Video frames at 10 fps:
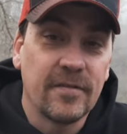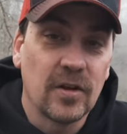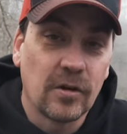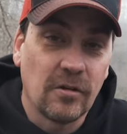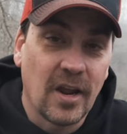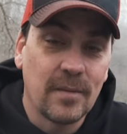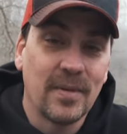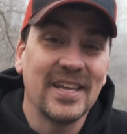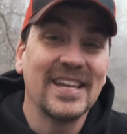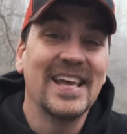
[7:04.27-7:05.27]
your
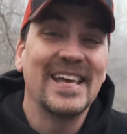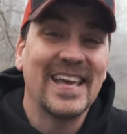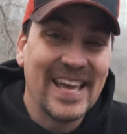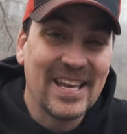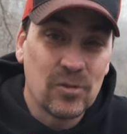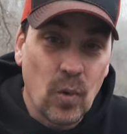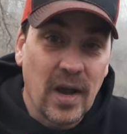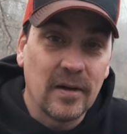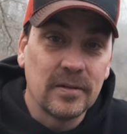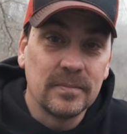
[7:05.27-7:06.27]
crankbait as
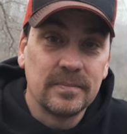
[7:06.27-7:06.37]
well.